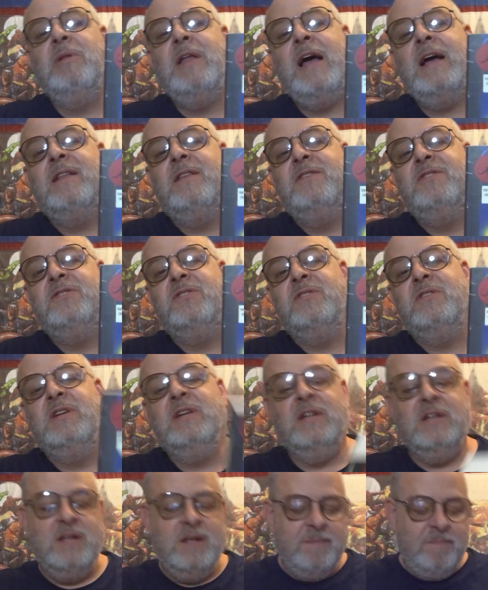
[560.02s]
Black Lizard
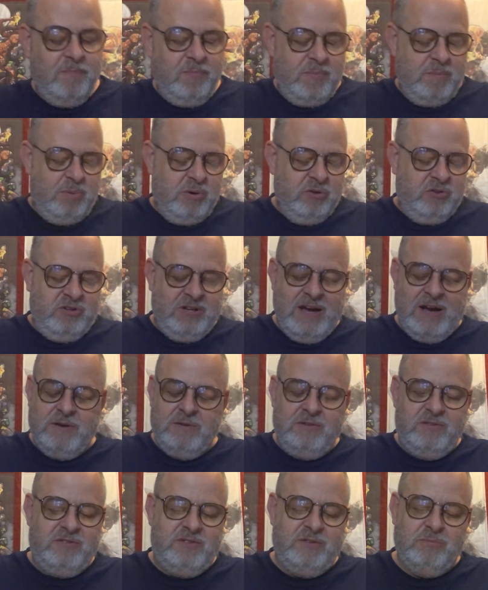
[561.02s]
puts
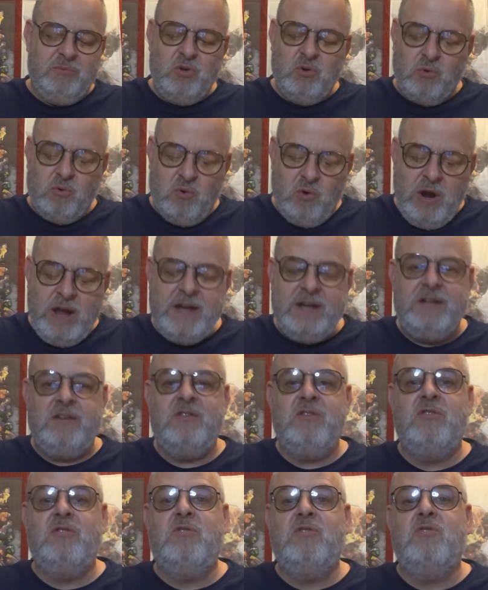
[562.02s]
out some great
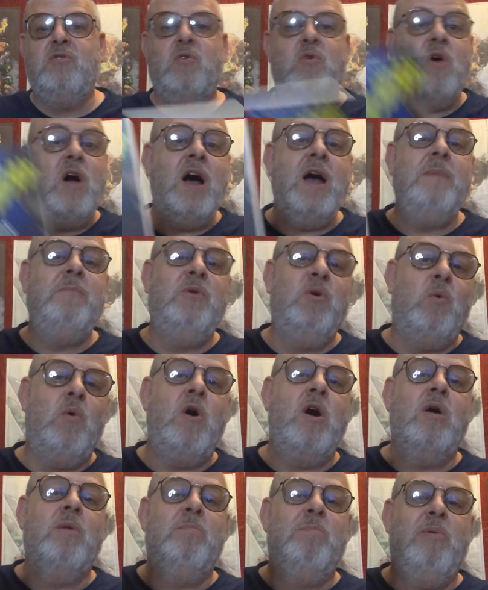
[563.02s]
crime
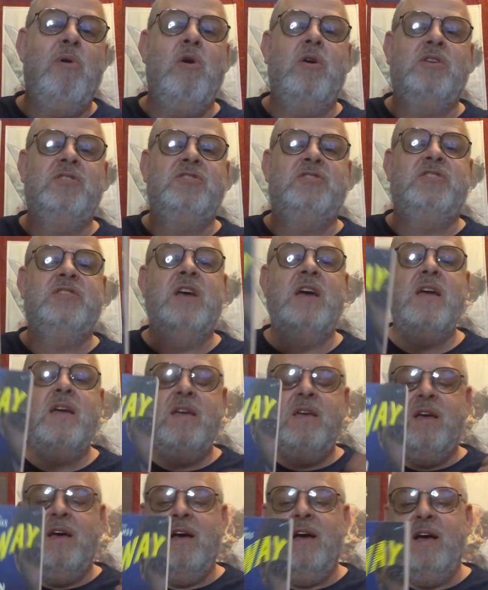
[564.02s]
noir books.
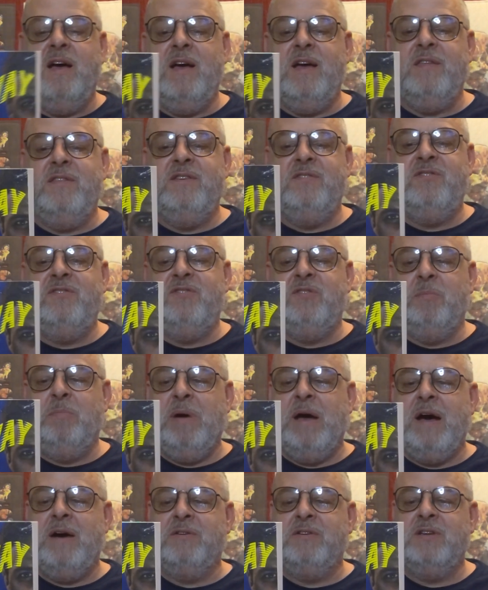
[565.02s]
This is
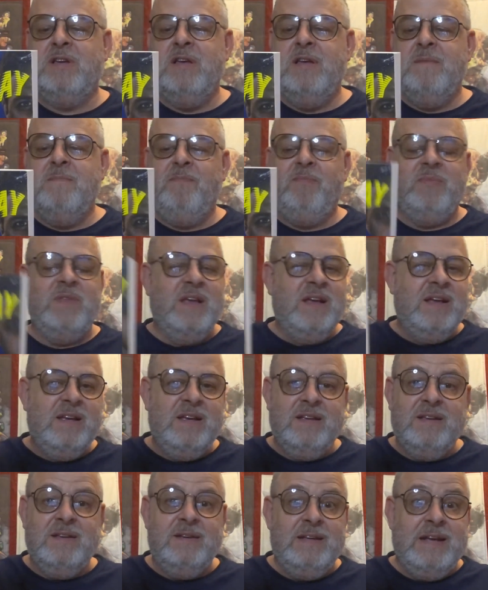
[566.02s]
about
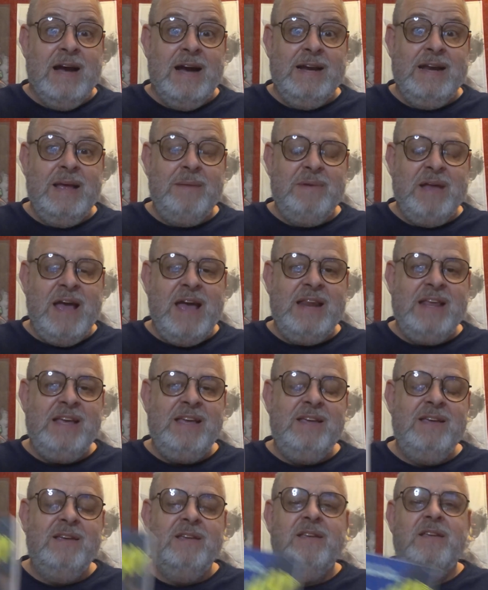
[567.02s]
a guy named
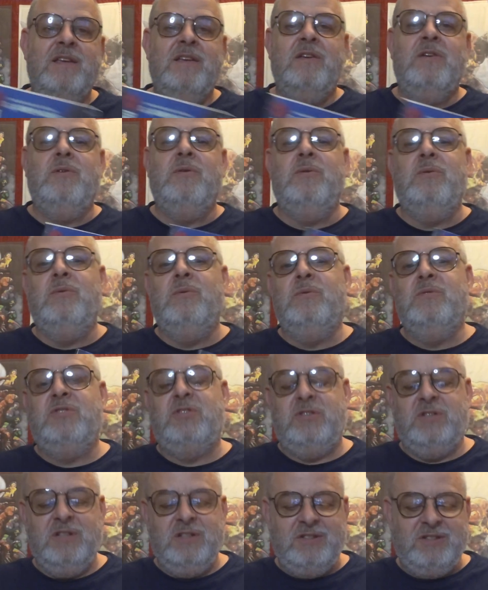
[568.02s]
Eddie who,
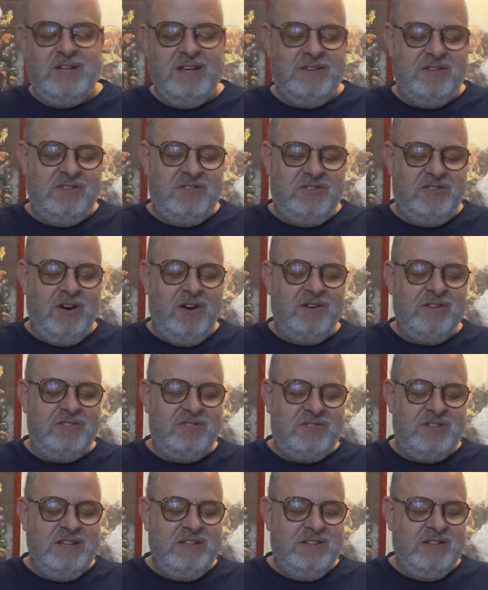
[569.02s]
it says, started
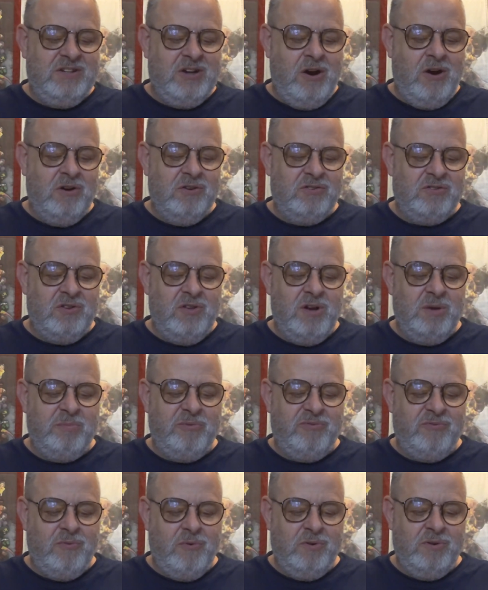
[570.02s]
stealing cars long
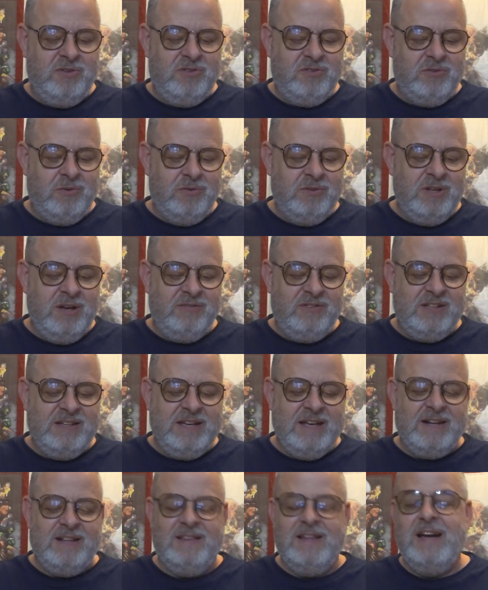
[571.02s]
before he's old enough to
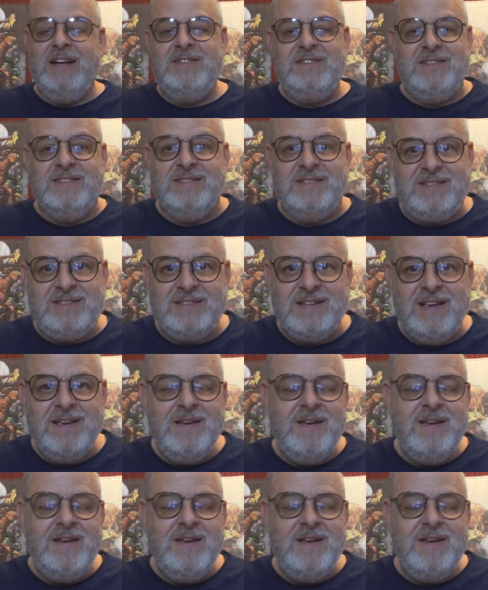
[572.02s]
get a license.